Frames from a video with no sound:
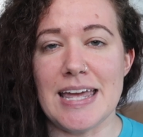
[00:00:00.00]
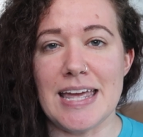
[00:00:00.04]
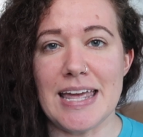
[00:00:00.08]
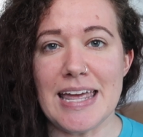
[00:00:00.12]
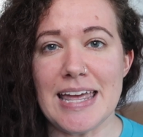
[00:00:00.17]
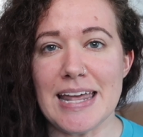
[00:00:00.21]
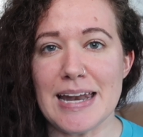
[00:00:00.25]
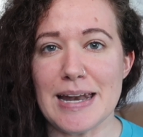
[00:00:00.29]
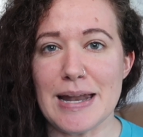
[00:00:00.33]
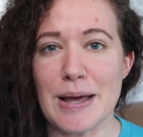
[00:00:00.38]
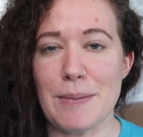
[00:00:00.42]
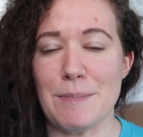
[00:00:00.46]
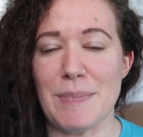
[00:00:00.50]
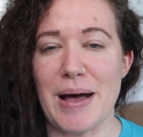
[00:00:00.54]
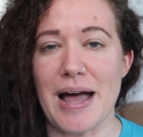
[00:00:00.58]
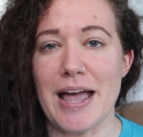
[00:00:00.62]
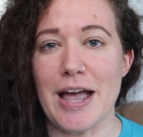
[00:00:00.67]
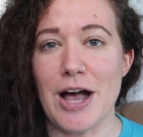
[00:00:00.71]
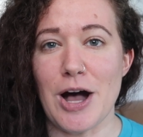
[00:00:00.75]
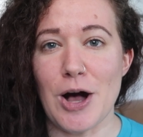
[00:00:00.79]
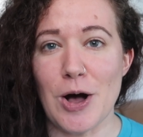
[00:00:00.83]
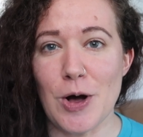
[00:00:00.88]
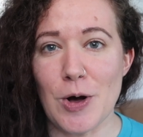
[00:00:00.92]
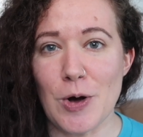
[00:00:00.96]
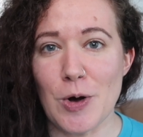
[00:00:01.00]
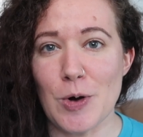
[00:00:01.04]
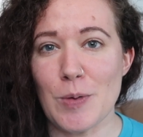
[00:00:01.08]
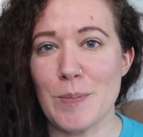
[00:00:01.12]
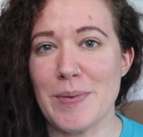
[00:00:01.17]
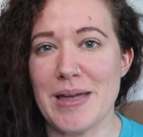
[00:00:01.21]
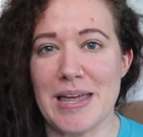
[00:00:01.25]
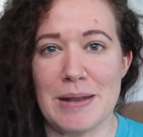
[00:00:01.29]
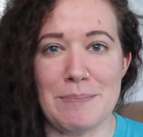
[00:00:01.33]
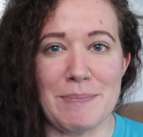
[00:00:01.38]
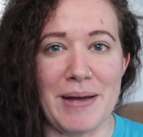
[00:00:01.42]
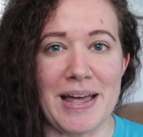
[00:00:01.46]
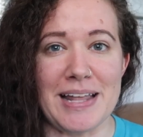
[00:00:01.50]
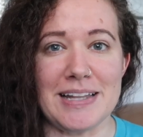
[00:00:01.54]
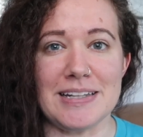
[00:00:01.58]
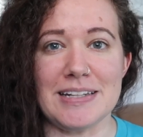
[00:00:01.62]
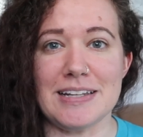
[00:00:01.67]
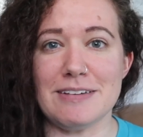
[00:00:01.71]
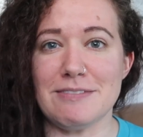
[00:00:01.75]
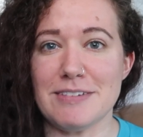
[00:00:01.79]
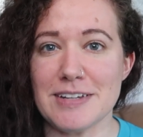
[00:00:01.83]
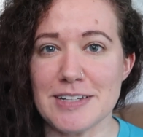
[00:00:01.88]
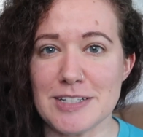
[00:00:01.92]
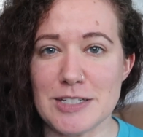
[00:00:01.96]
in my home, in my
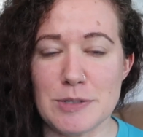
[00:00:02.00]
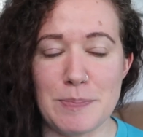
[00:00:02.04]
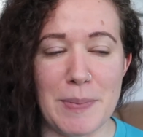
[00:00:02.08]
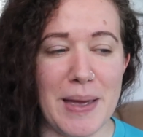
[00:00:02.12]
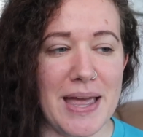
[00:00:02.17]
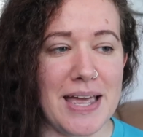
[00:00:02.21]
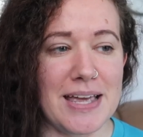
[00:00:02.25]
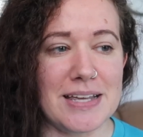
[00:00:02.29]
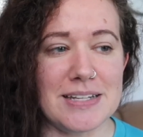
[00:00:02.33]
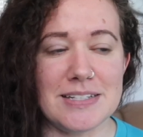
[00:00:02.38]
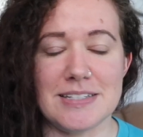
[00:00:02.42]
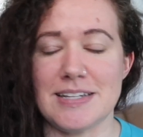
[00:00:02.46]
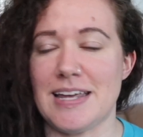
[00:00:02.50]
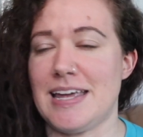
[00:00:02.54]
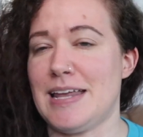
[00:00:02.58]
living space,